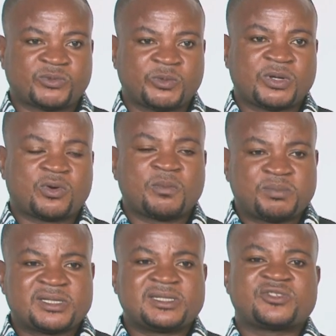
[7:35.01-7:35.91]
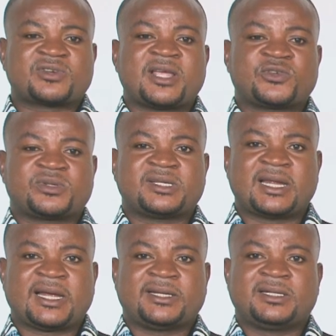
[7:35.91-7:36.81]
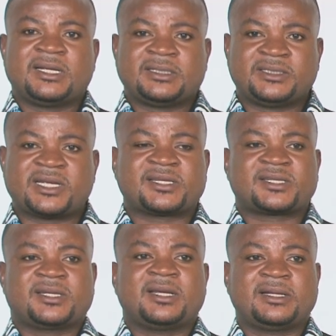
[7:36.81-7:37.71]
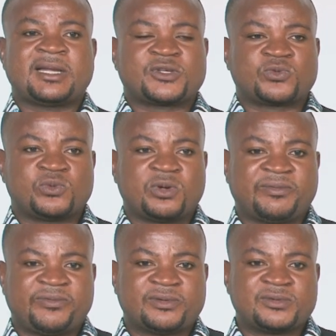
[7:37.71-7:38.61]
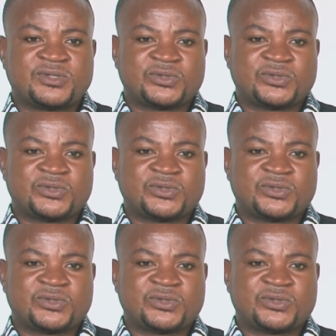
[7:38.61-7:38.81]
We completely try to deny, just that we will not feel